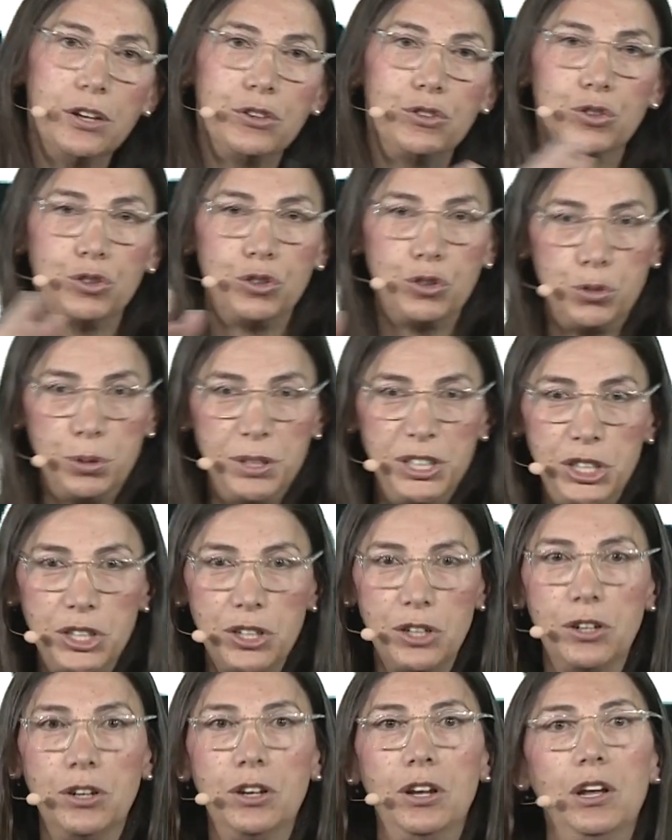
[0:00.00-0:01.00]

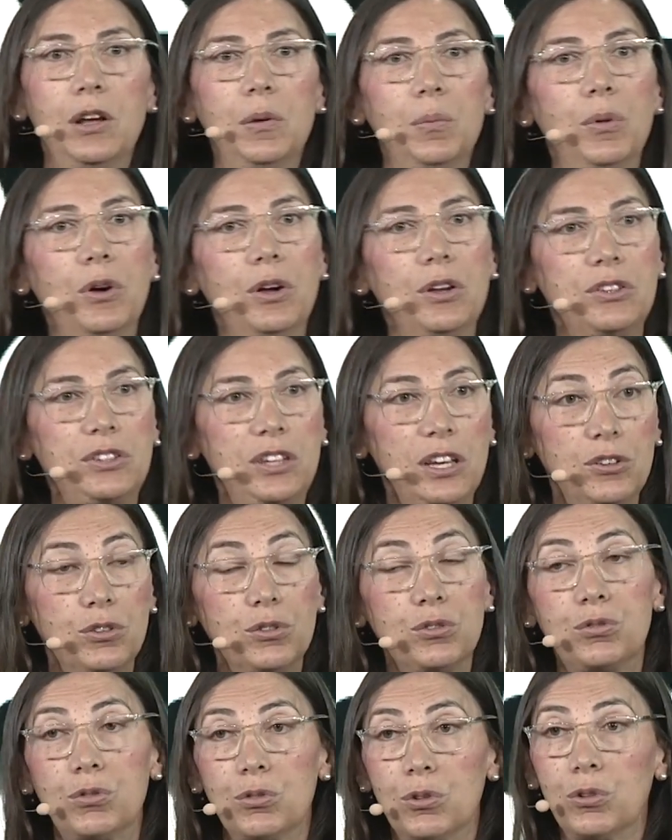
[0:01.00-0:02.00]
nutrition, but can
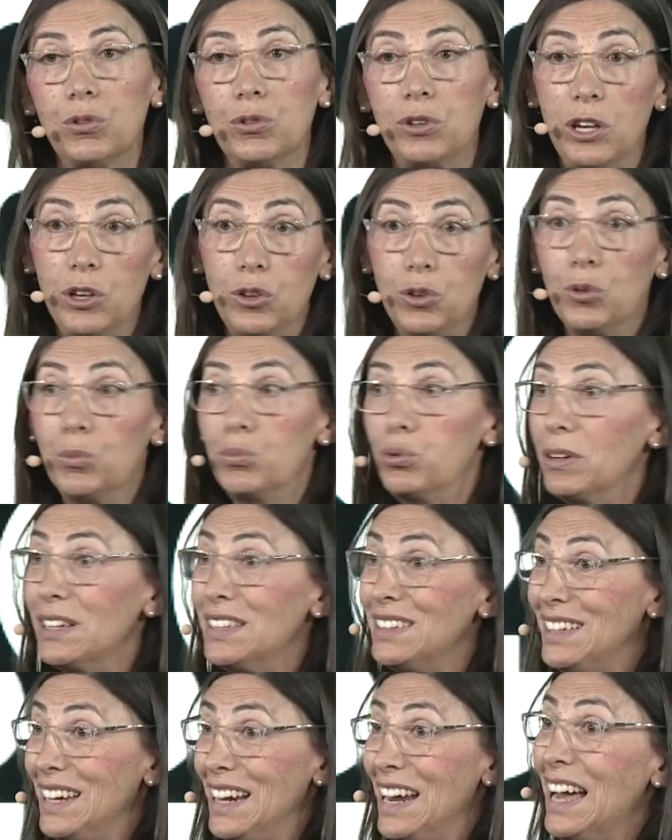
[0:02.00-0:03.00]
you bring
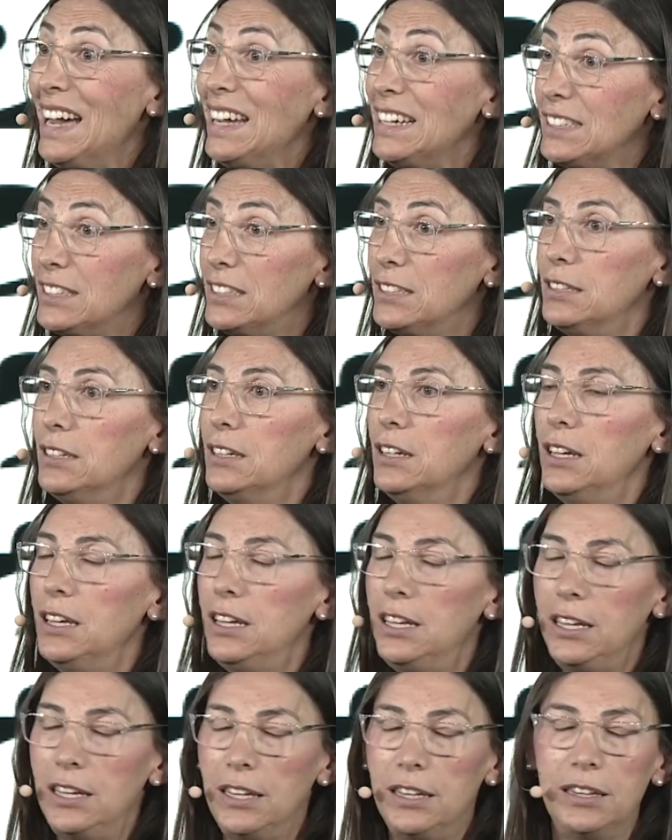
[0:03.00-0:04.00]
delight
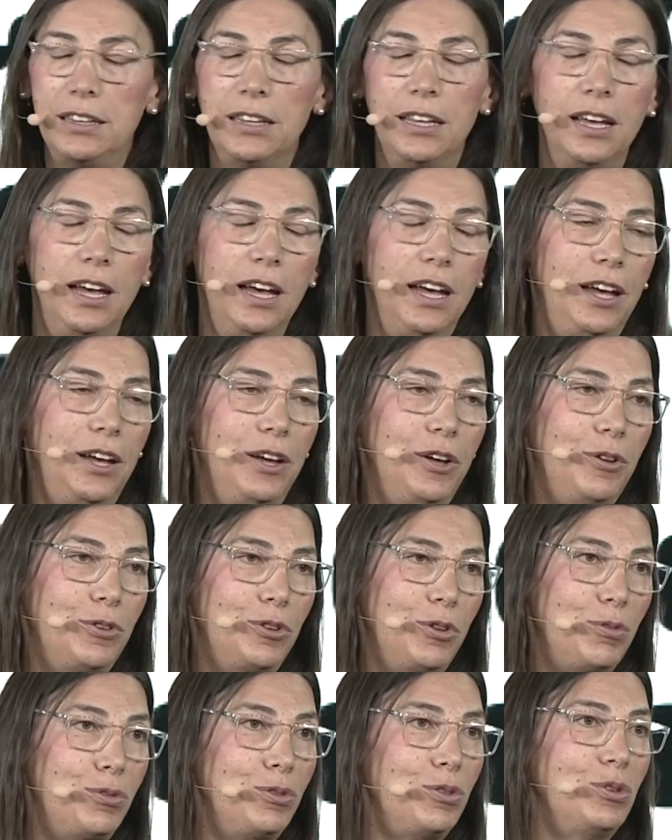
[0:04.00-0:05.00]
in
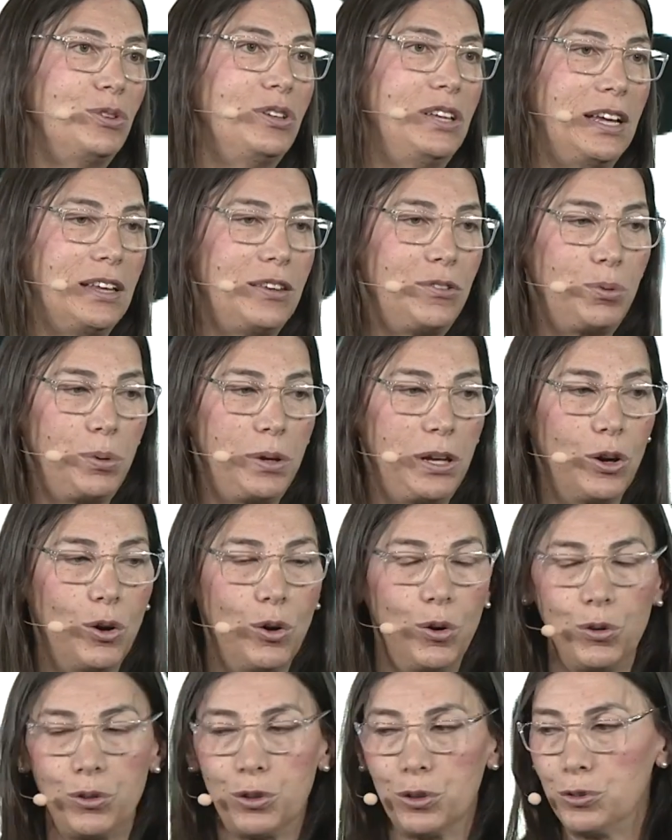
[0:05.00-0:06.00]
the food that we
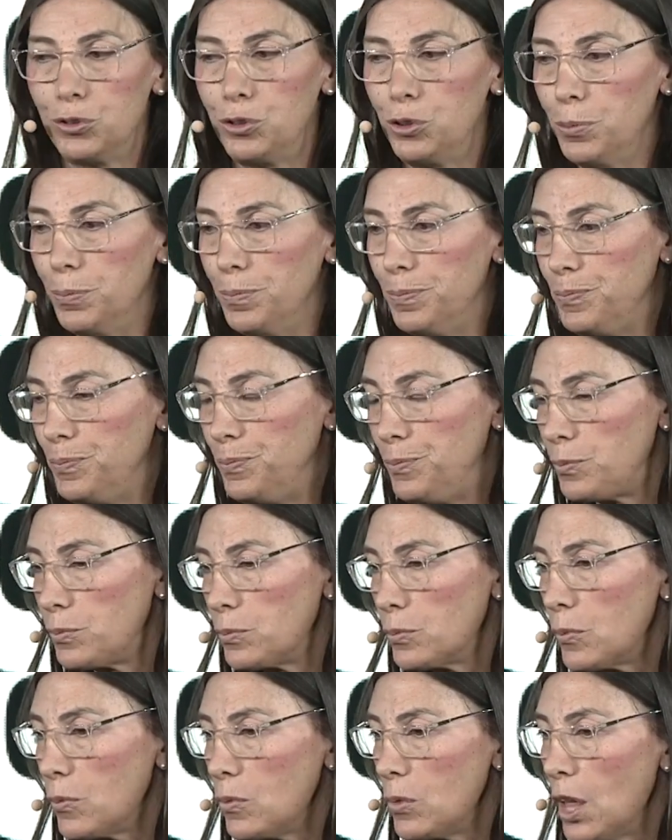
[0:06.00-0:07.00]
all consume?
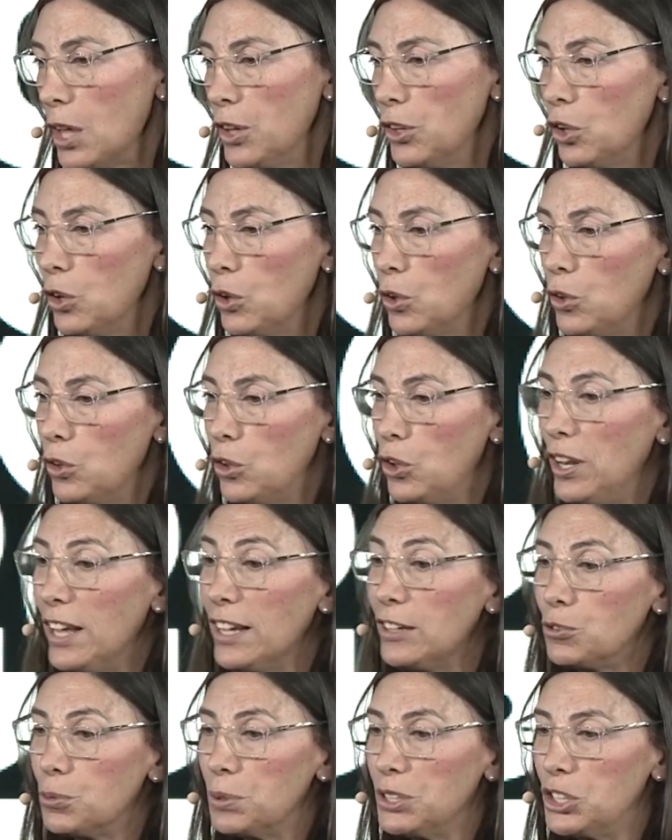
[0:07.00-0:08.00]
The
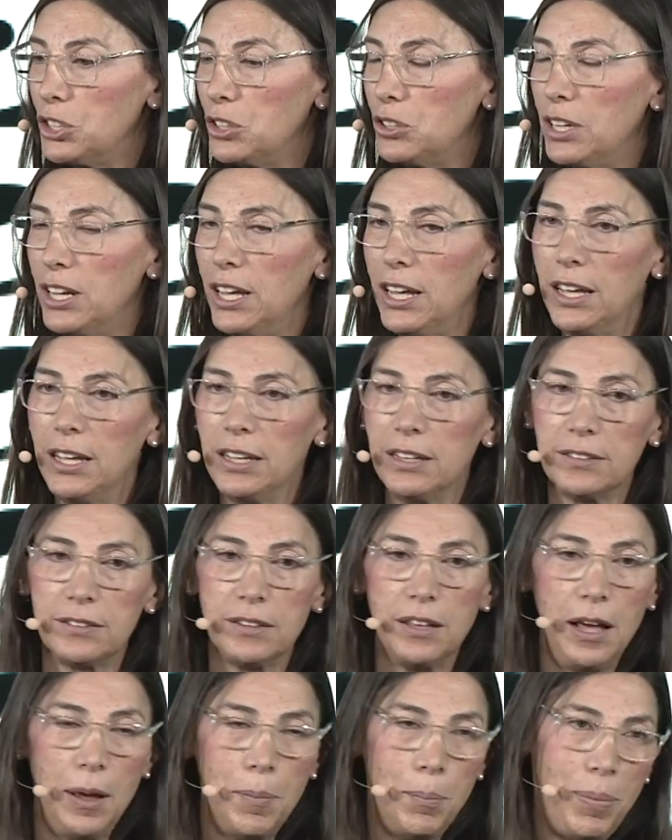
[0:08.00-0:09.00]
next question is
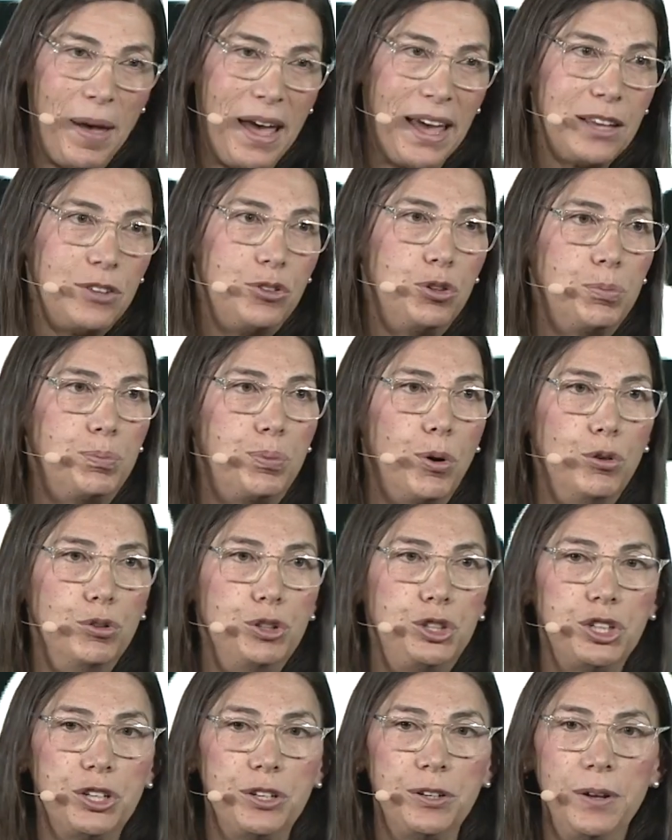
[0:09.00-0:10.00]
back to
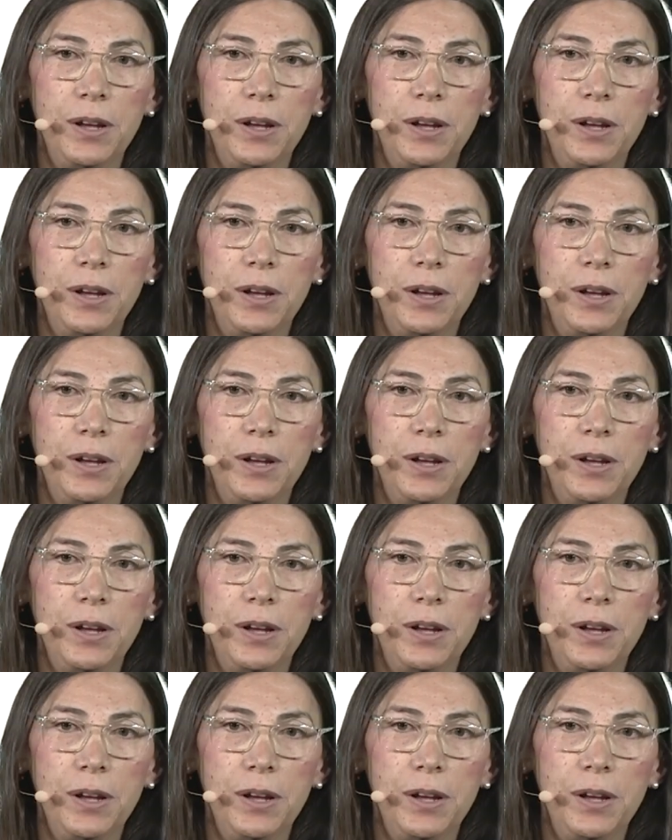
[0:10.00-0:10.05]
pollution.